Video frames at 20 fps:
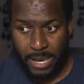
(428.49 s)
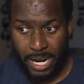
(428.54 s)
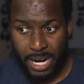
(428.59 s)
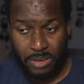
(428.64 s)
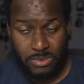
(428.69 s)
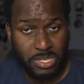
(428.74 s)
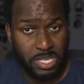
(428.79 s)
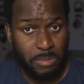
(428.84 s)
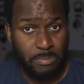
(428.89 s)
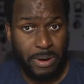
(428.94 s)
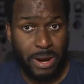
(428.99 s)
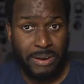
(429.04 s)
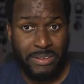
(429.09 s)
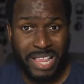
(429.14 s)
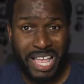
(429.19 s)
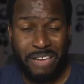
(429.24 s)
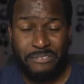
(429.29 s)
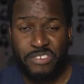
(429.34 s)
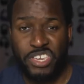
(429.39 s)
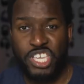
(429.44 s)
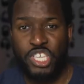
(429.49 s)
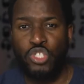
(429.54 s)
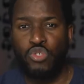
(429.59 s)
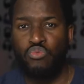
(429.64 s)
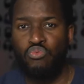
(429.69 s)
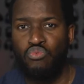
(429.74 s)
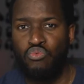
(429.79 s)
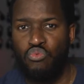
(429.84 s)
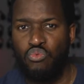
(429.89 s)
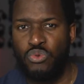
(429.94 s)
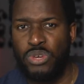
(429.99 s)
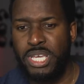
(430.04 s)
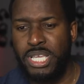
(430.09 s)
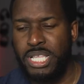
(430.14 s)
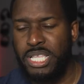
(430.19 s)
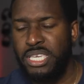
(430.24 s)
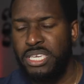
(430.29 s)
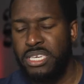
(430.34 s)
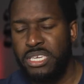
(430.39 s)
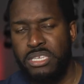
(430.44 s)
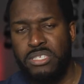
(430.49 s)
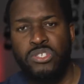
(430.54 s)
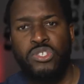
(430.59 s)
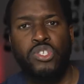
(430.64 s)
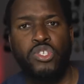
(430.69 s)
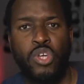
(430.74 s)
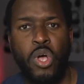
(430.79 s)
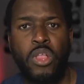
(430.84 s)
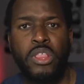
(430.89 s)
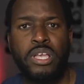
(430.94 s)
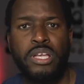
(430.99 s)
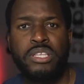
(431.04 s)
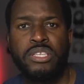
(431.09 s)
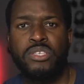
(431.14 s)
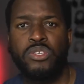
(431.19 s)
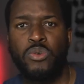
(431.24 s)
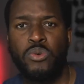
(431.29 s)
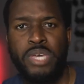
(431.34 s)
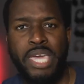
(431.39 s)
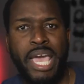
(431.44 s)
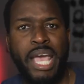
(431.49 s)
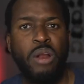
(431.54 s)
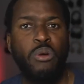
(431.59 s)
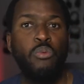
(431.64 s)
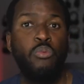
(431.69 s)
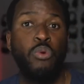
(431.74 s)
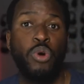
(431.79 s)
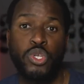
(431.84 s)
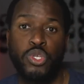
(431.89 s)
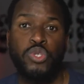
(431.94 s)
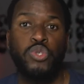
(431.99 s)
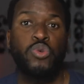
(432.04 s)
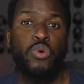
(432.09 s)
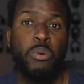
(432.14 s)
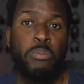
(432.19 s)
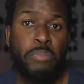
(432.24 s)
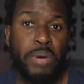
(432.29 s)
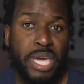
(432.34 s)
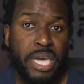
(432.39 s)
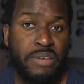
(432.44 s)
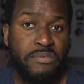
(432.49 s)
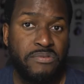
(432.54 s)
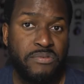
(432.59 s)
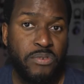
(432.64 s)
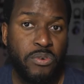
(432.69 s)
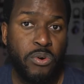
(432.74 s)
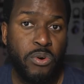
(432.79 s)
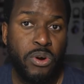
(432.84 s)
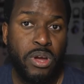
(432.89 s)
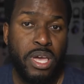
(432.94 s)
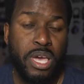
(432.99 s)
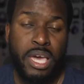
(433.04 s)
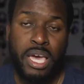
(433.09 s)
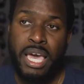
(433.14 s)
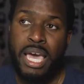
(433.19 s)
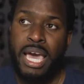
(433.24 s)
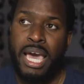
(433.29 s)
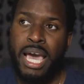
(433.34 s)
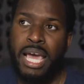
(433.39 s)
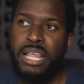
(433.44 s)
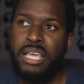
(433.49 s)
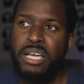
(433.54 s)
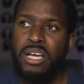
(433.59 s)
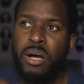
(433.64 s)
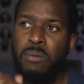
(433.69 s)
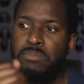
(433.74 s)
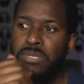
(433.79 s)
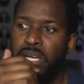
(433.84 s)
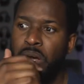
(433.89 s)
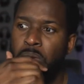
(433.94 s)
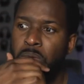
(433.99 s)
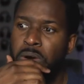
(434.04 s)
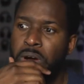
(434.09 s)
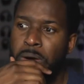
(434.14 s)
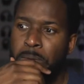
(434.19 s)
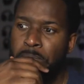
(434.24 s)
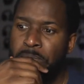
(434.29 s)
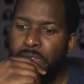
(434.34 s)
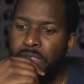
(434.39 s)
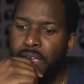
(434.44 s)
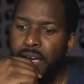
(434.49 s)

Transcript: And I'll say the battery life is really solid you get what you're paying for, and it comes out well.